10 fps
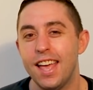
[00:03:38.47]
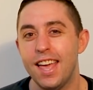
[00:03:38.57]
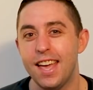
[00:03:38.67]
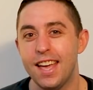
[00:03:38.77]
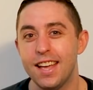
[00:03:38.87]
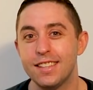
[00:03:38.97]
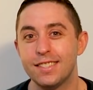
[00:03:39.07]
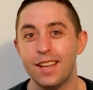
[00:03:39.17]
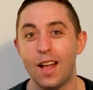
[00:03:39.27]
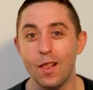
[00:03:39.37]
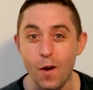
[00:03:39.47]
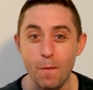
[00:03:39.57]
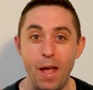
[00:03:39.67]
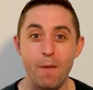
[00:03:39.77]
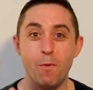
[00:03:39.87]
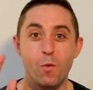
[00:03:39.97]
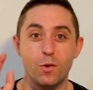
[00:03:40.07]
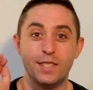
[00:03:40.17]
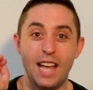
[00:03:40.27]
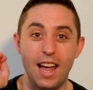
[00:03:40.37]
is a lot of people
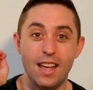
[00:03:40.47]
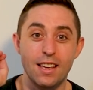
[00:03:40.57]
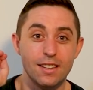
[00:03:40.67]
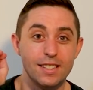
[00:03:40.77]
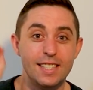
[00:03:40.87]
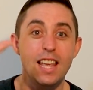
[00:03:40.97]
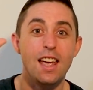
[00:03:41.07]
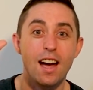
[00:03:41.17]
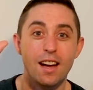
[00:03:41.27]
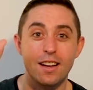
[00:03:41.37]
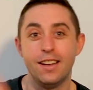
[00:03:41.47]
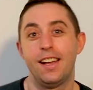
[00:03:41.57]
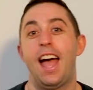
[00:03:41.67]
will say, see ya,